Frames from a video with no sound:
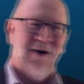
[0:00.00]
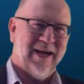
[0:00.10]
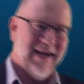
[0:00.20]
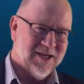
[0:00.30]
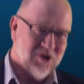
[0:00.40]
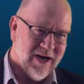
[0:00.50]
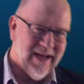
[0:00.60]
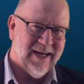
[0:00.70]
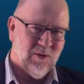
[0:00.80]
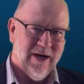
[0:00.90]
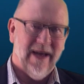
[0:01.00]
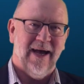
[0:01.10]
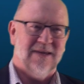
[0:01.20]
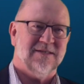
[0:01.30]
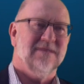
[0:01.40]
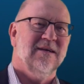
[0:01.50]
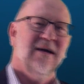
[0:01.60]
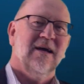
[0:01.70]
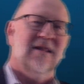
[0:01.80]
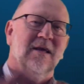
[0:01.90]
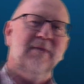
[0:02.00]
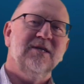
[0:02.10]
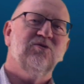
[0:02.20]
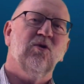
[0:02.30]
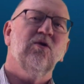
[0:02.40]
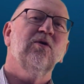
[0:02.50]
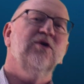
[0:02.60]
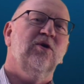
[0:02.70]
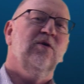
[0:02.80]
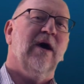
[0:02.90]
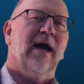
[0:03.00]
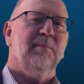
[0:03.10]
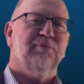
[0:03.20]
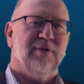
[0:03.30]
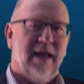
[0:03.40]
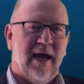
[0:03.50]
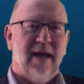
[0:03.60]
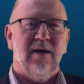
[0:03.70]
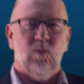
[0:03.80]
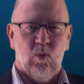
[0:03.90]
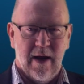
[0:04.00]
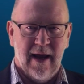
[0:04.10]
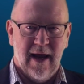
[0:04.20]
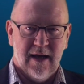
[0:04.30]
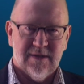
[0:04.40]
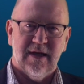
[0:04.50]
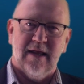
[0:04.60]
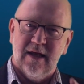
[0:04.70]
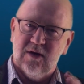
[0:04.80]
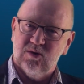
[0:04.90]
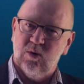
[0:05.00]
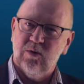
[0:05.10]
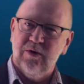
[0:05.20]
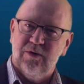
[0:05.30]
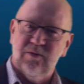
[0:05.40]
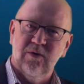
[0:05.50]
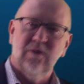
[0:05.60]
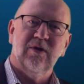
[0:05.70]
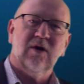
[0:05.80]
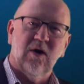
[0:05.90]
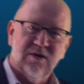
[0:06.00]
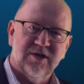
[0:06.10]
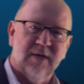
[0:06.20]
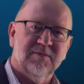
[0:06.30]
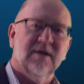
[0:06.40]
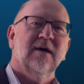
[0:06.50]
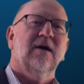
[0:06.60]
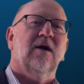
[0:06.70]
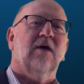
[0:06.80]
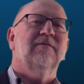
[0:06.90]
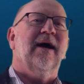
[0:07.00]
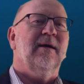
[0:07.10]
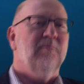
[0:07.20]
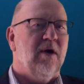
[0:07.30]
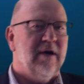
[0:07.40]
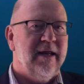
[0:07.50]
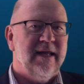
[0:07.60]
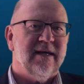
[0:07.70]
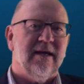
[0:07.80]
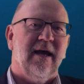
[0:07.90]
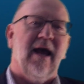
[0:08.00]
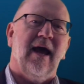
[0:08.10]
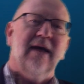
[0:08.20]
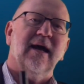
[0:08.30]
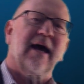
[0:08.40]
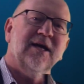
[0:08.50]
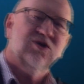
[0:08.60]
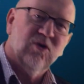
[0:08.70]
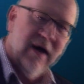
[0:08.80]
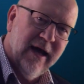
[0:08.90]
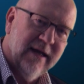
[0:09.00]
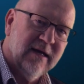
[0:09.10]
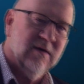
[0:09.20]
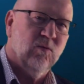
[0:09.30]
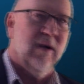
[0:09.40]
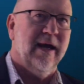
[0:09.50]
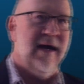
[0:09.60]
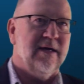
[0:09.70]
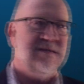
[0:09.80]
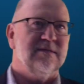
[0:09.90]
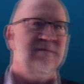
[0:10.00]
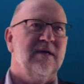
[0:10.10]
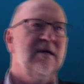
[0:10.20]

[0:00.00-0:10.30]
Okay, a triadic warehouse. Let me draw you a plan warehouse and then I'll talk you through the concept of a monadic and a triadic warehouse.